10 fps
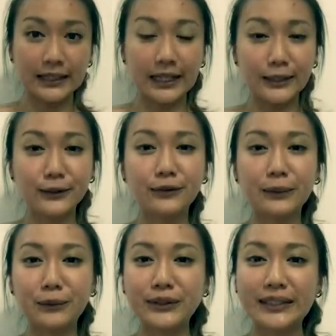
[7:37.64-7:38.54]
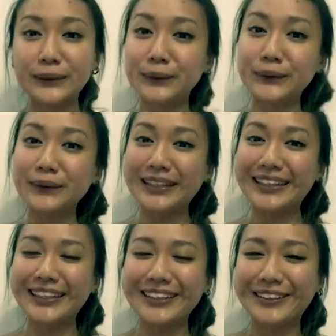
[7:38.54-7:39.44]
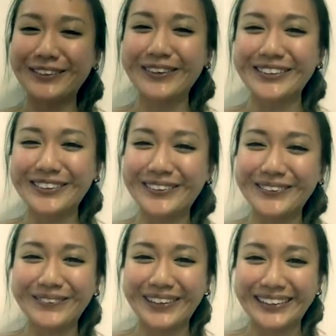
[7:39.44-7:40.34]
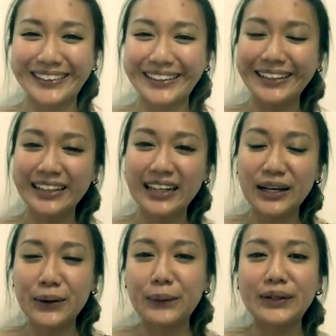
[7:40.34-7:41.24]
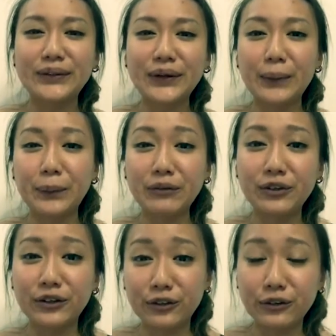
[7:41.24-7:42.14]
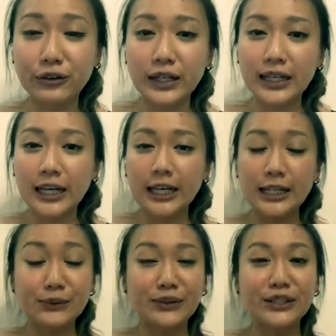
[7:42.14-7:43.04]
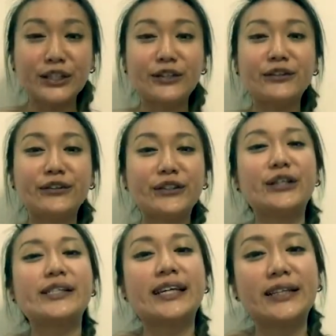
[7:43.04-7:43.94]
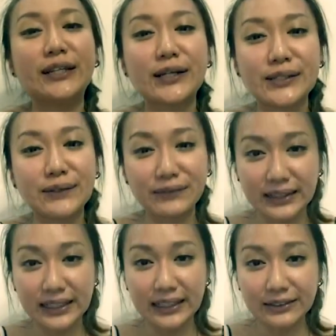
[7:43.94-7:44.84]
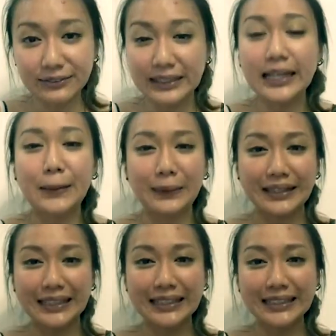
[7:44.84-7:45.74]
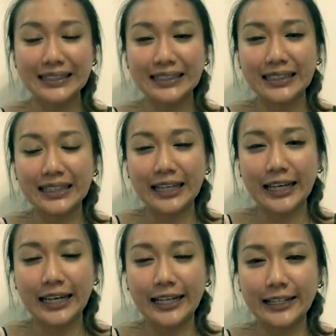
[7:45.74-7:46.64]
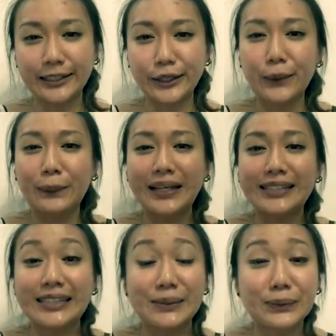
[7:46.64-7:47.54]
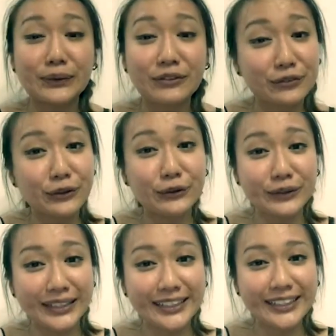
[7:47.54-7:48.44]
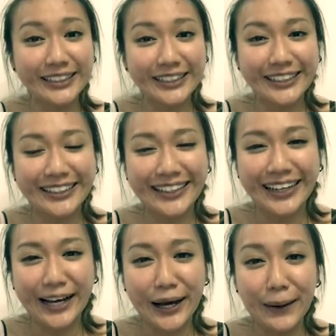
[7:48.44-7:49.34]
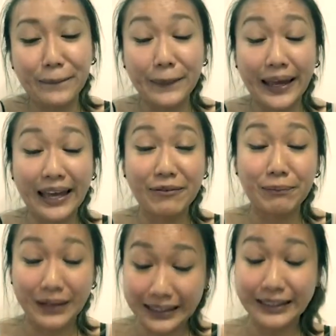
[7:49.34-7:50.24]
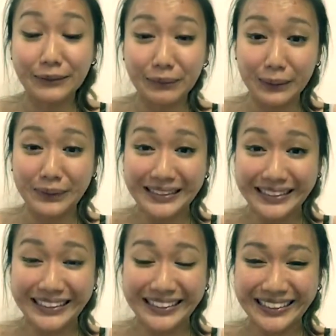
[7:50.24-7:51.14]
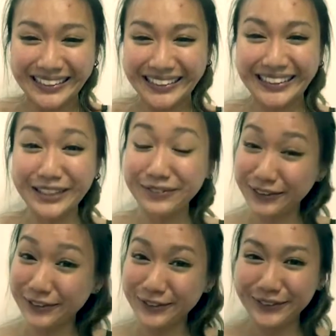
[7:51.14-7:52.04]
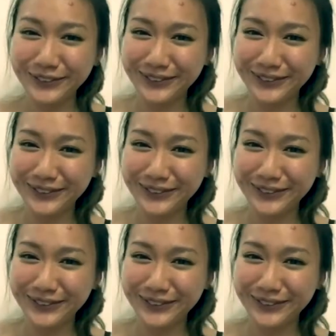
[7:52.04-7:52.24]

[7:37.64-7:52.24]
Hello Rapunzel, Hui Hui. Congrats on your wedding. We are so happy for you. Just wishing you lots and lots of love and happiness. And God bless this beautiful union. Have plenty of babies. Love you.